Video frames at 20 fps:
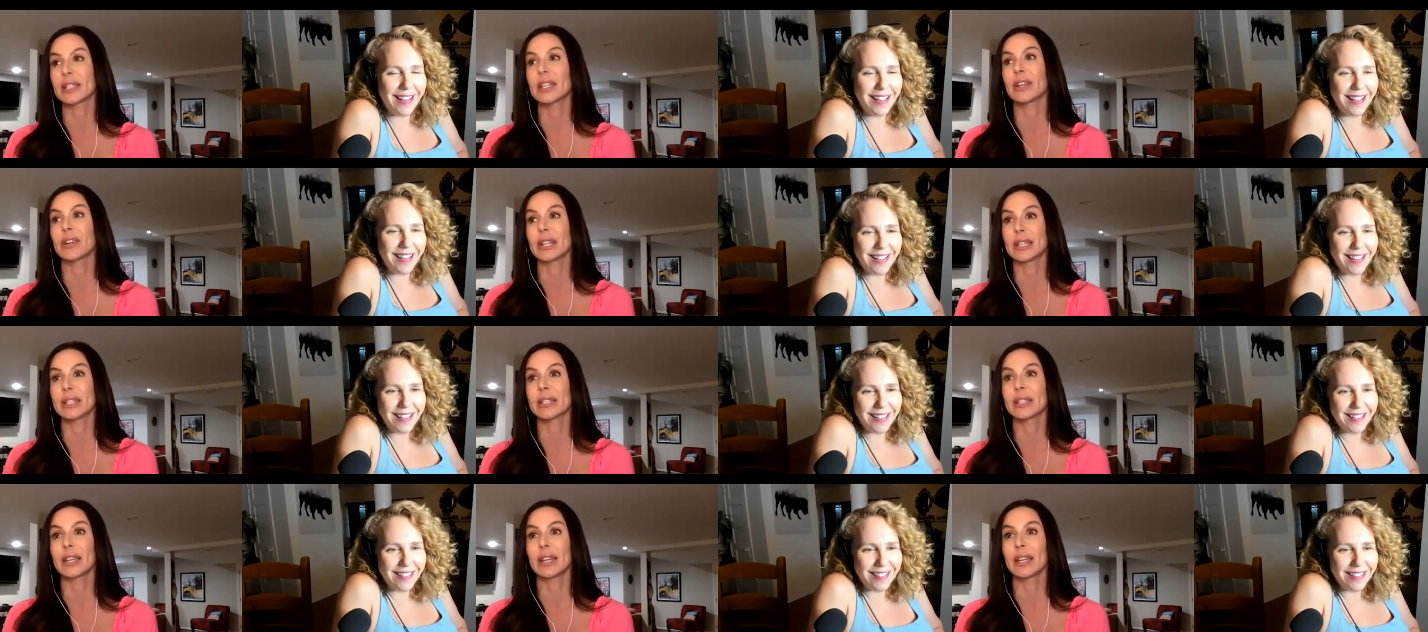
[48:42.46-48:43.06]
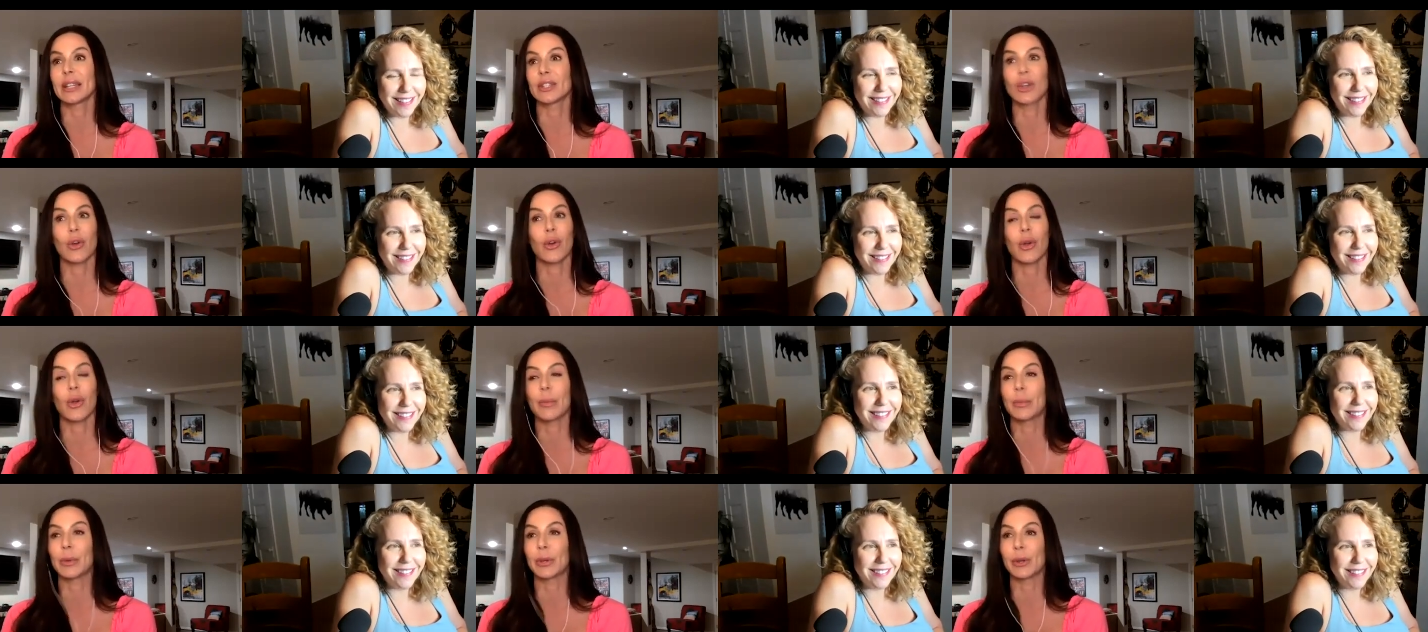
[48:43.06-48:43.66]
Speaker 1: seriously,
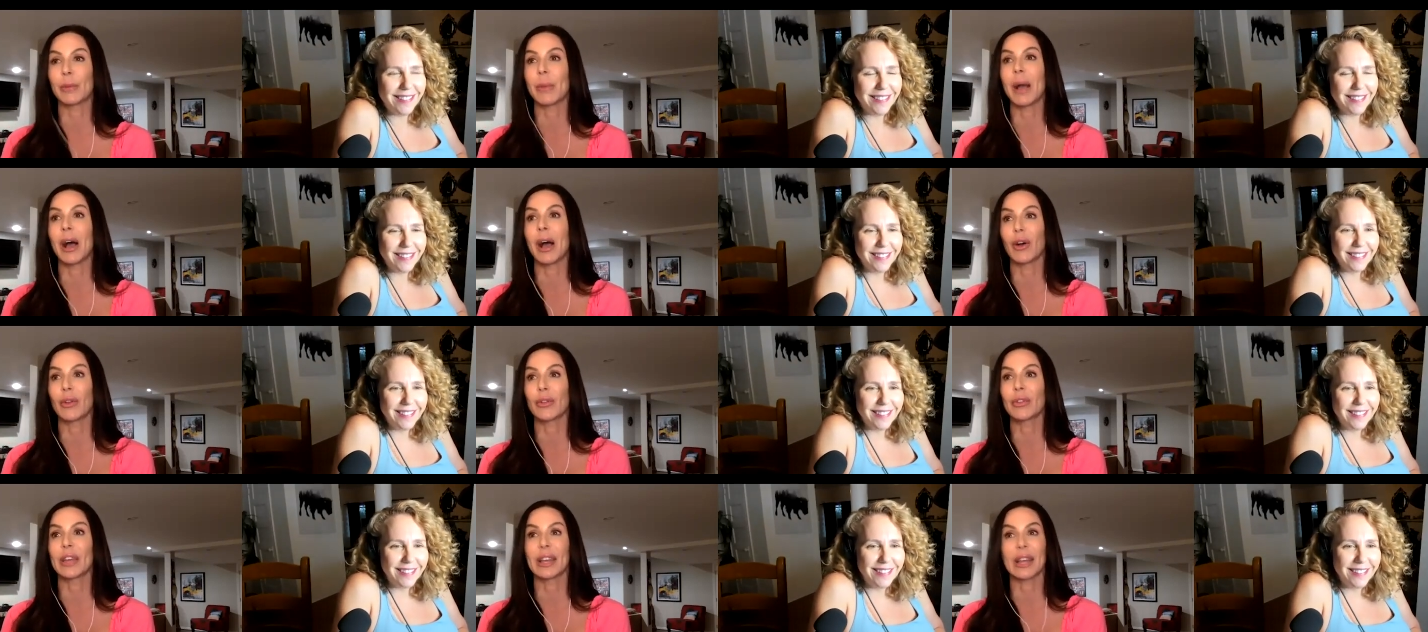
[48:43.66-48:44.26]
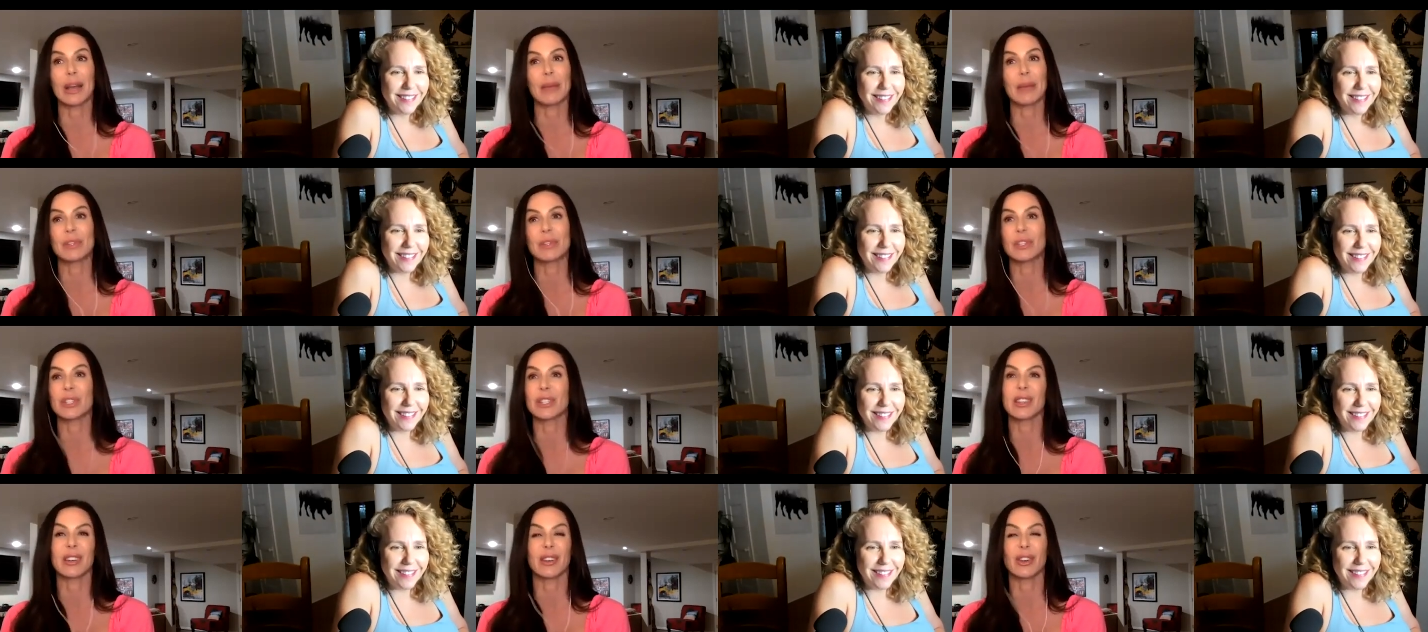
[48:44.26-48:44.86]
don't open your mouth. Like I'm
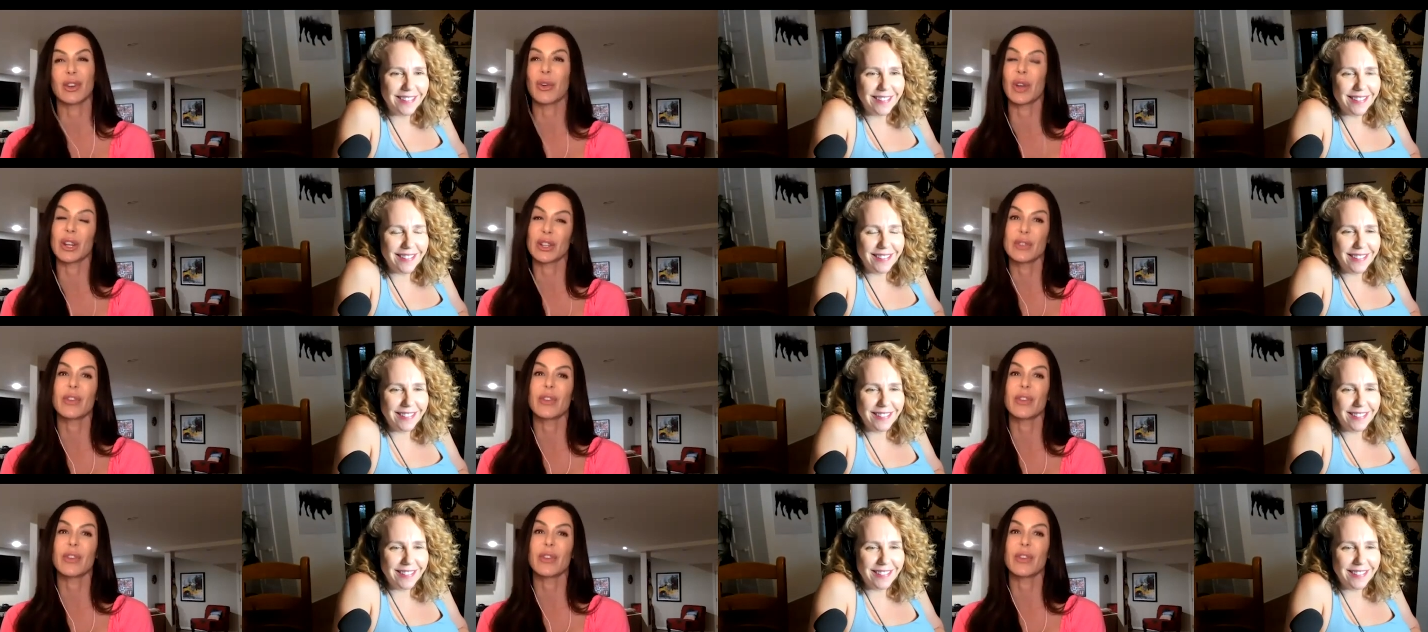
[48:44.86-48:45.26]
just gonna grudge.